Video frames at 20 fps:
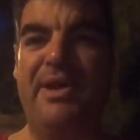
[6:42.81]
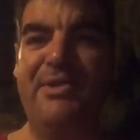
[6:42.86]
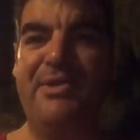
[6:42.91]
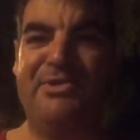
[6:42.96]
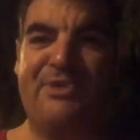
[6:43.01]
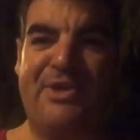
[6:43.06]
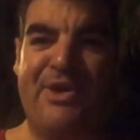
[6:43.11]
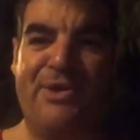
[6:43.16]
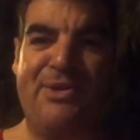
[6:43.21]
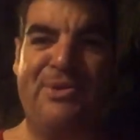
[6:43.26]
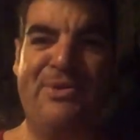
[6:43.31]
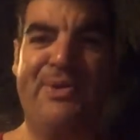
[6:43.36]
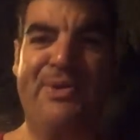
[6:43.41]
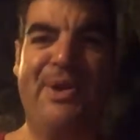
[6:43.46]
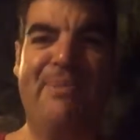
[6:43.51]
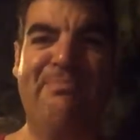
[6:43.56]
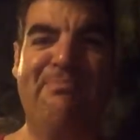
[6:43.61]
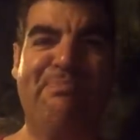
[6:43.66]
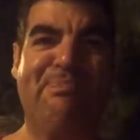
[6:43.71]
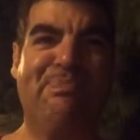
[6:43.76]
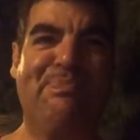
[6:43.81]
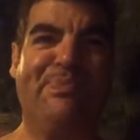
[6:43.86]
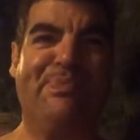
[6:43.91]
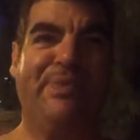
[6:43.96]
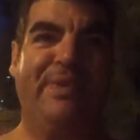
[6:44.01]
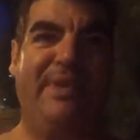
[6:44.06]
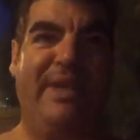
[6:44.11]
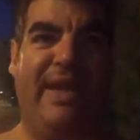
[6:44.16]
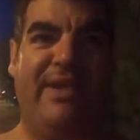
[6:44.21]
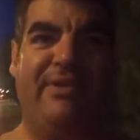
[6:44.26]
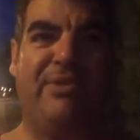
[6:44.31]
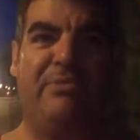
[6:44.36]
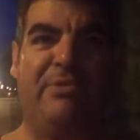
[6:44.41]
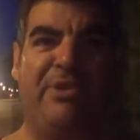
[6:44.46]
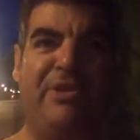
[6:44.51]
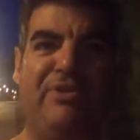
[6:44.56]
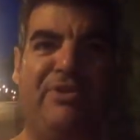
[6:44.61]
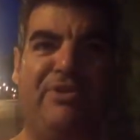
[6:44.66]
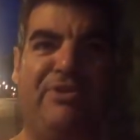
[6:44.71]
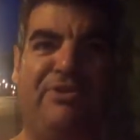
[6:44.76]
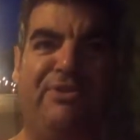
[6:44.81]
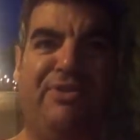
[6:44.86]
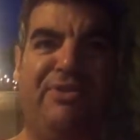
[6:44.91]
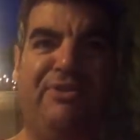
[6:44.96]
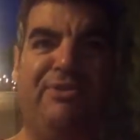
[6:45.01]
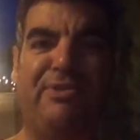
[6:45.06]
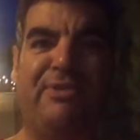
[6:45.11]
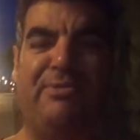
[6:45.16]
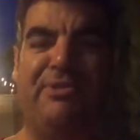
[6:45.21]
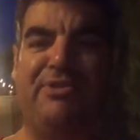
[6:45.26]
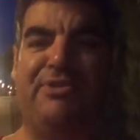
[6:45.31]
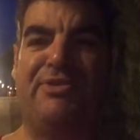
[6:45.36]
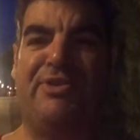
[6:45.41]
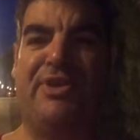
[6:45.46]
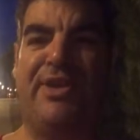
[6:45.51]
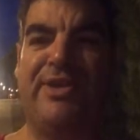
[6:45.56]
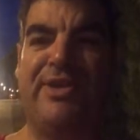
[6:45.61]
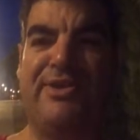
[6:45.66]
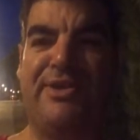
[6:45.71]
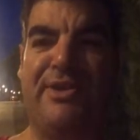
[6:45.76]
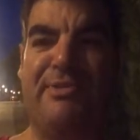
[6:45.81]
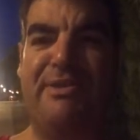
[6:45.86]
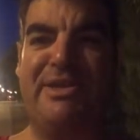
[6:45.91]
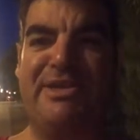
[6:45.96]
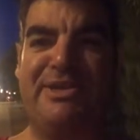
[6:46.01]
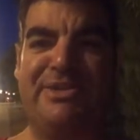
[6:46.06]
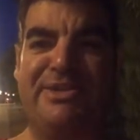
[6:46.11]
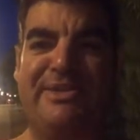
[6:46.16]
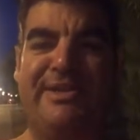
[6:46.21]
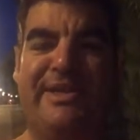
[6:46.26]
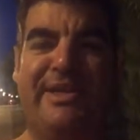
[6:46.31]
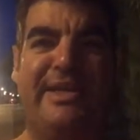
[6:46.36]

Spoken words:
So yeah, it's going to be interesting, some of the sights I imagine,